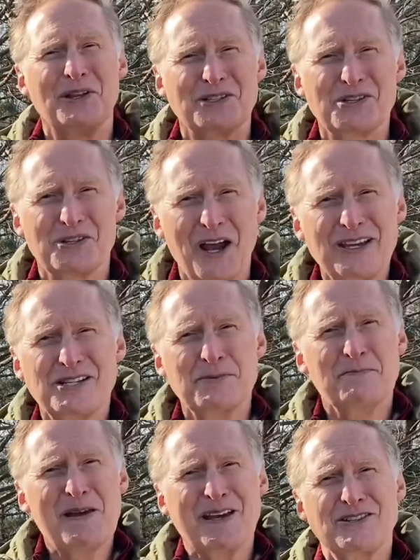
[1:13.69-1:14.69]
its nice
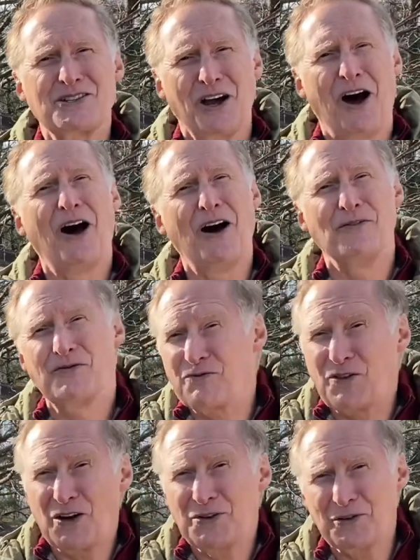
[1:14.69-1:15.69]
mix of
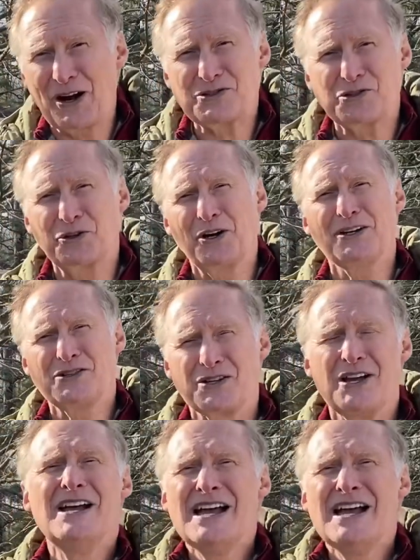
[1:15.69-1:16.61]
fun restaurants